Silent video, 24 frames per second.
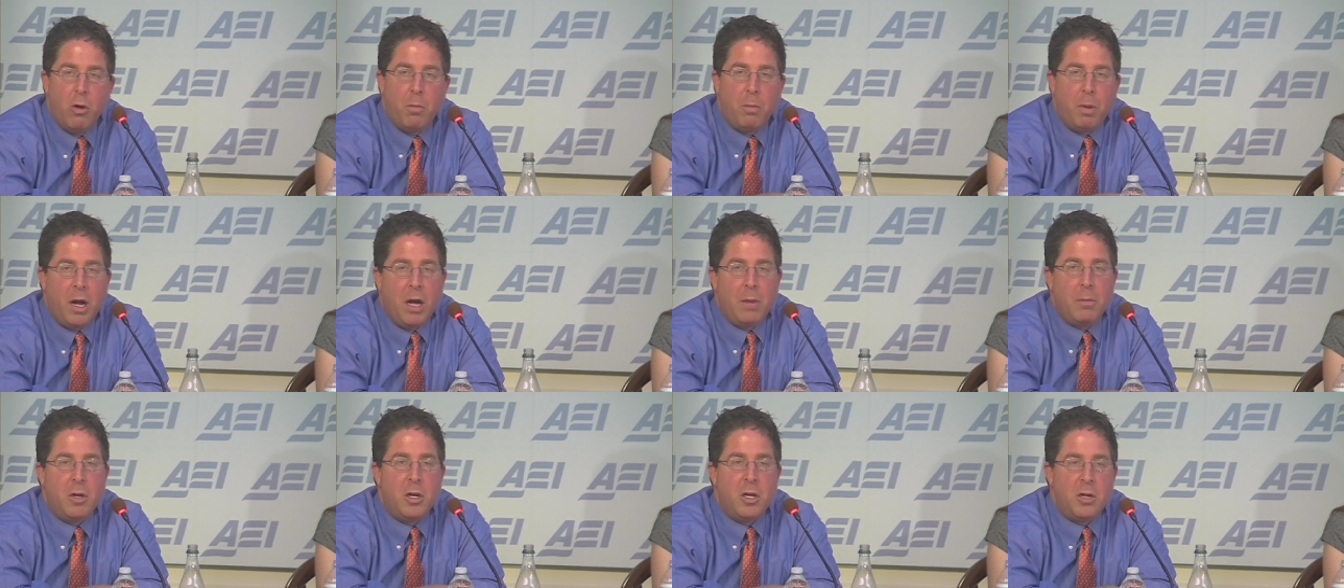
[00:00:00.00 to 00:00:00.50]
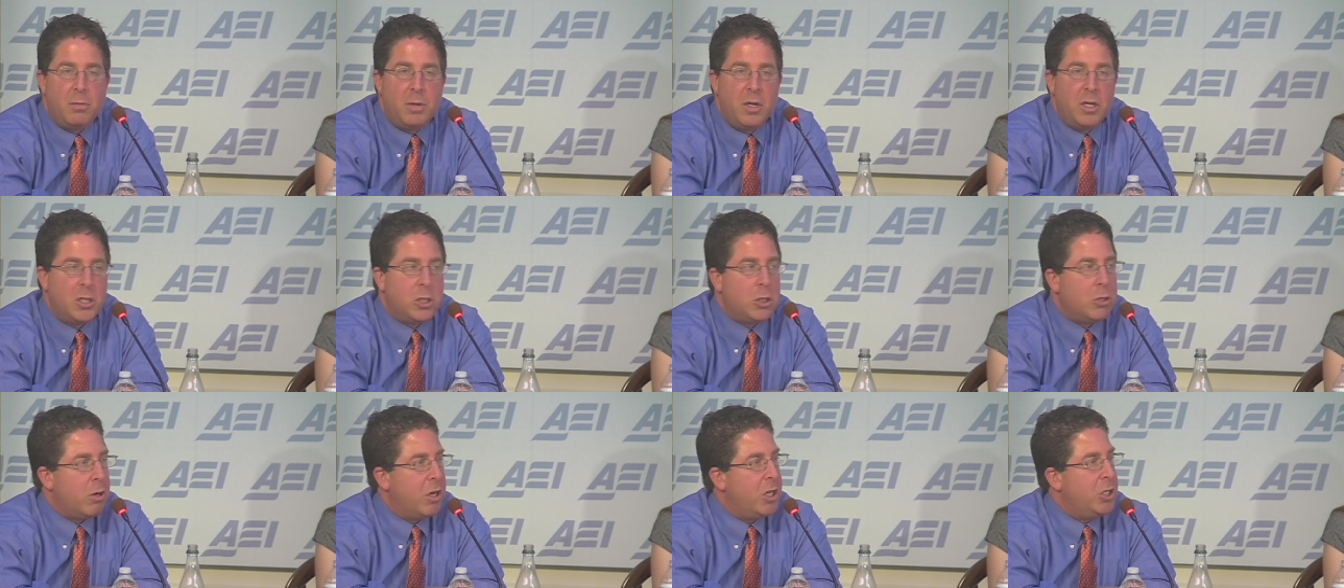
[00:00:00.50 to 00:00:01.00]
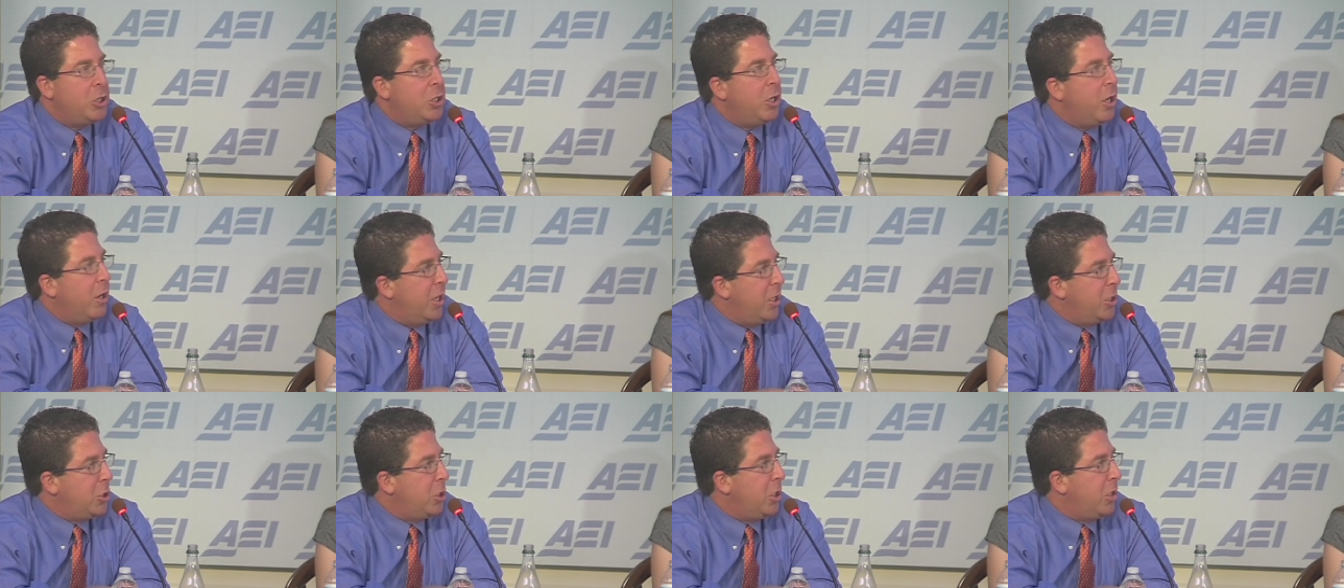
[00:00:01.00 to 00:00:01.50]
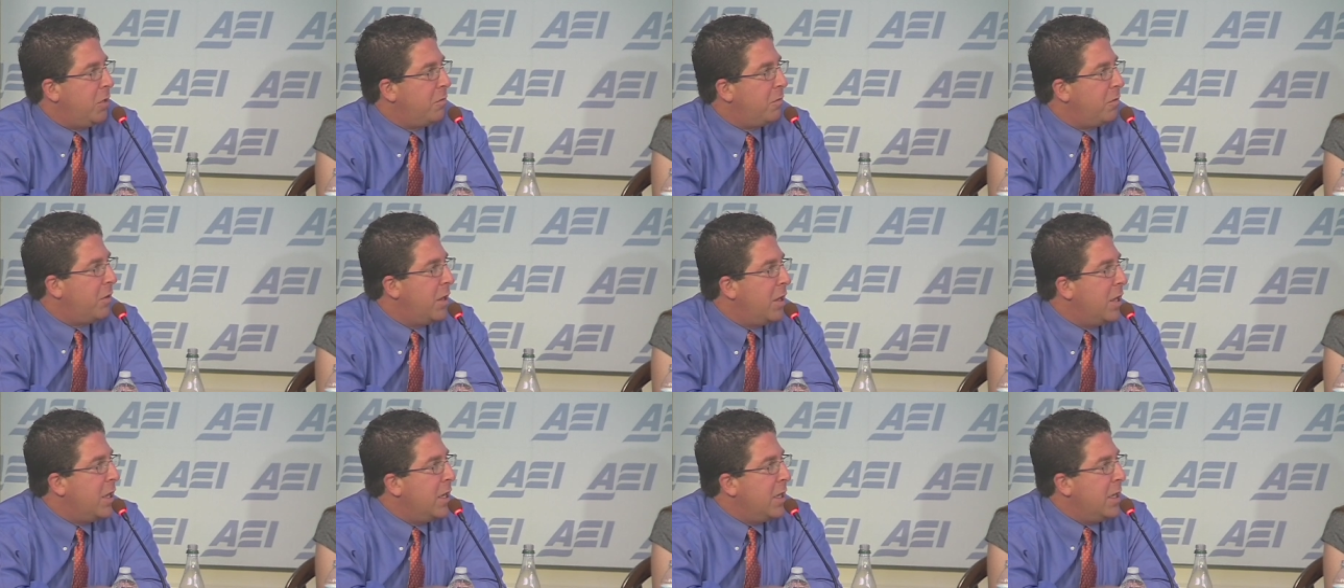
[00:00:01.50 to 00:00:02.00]
Obama administration initiative.
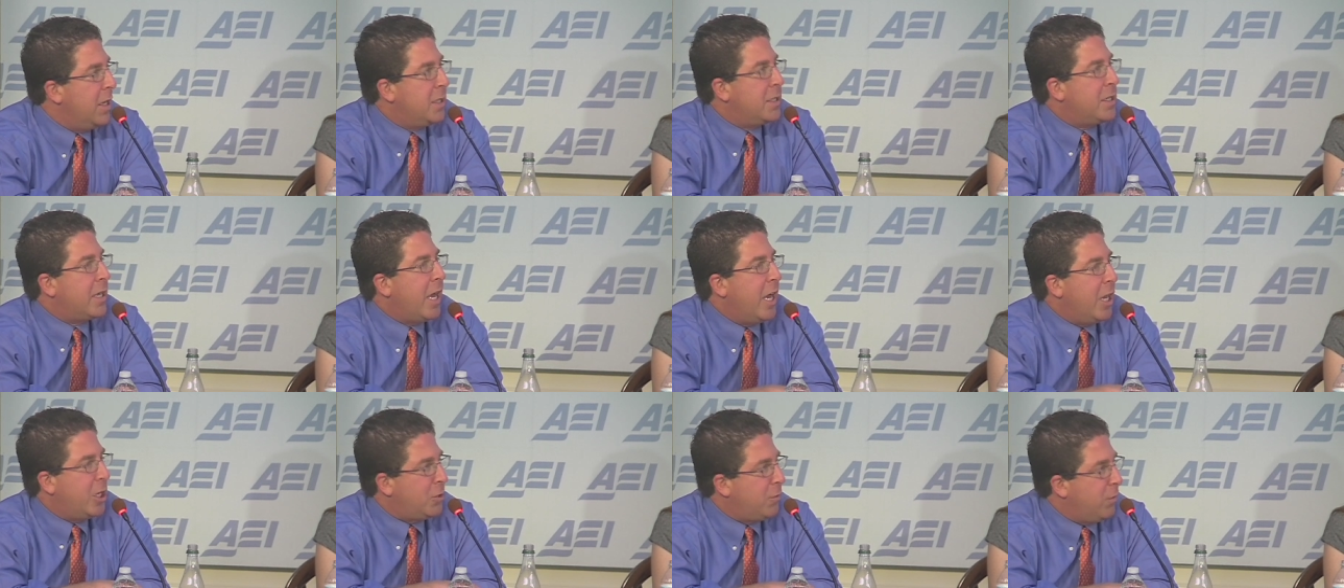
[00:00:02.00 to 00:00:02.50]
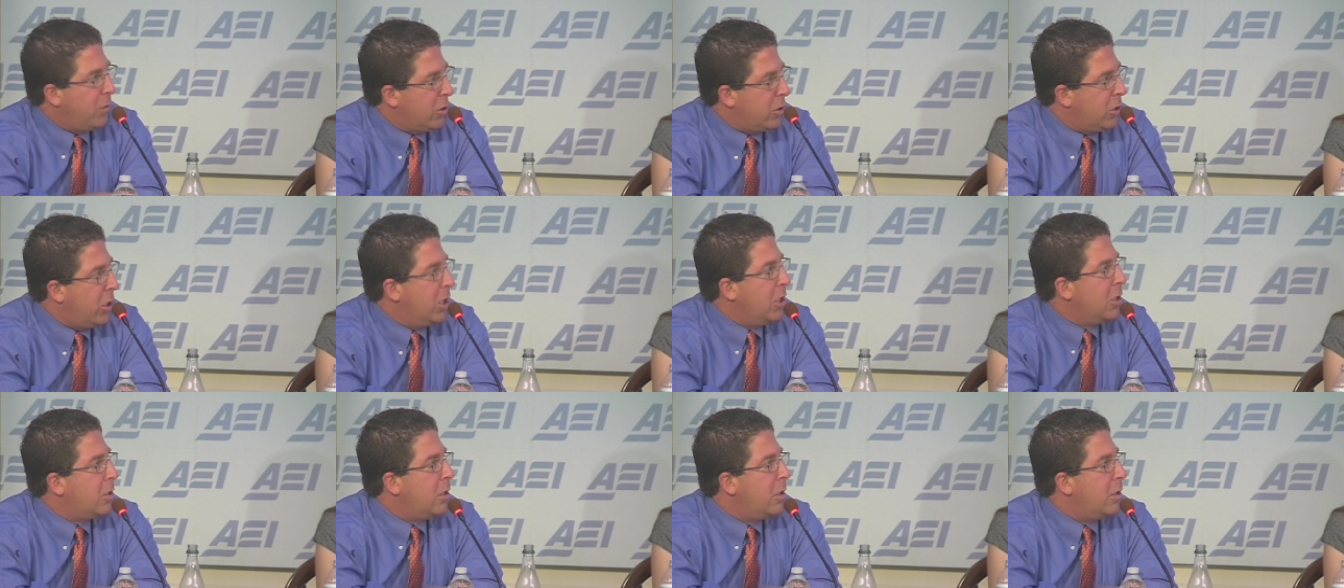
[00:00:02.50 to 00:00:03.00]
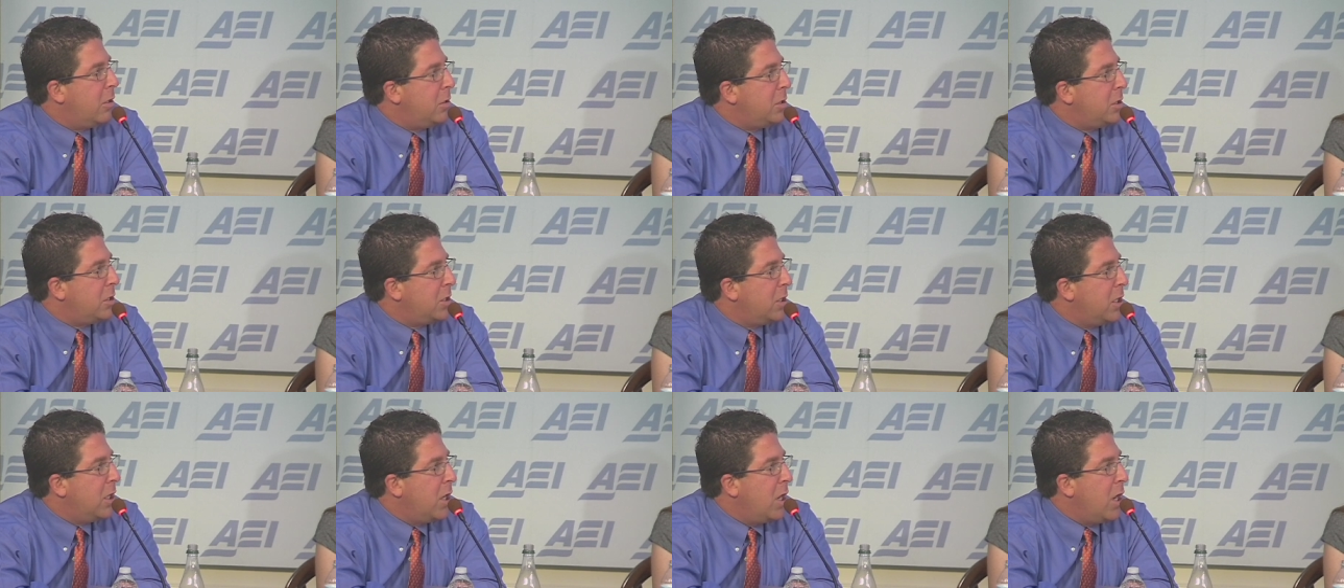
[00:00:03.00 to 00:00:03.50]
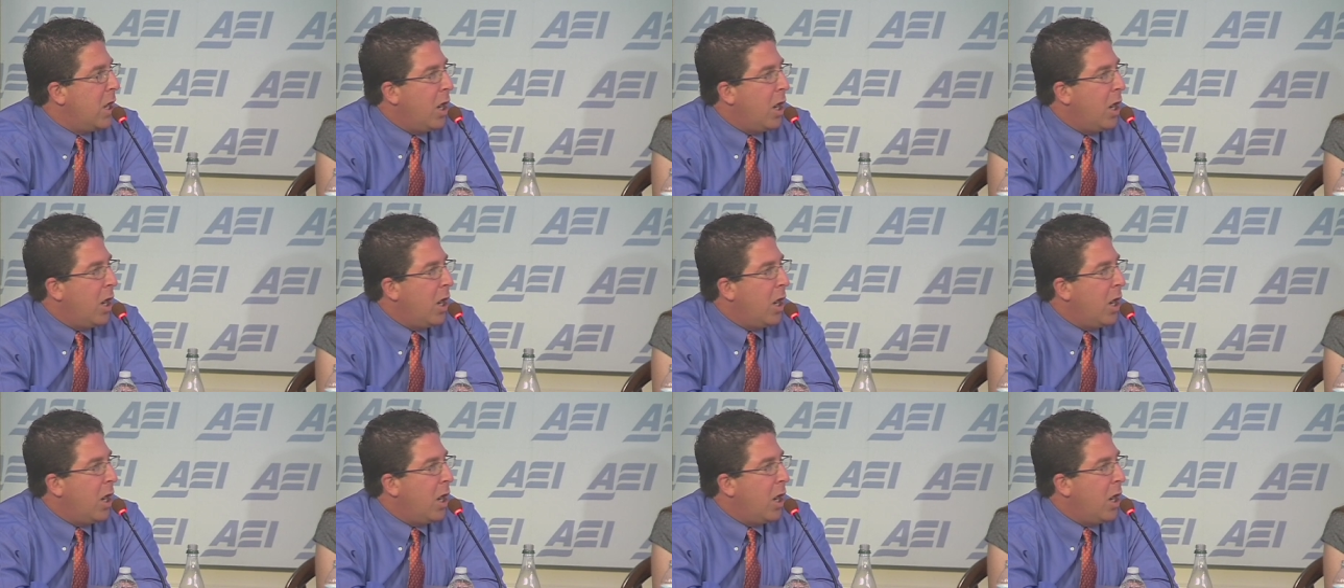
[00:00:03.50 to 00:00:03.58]
It's cash for clunkers.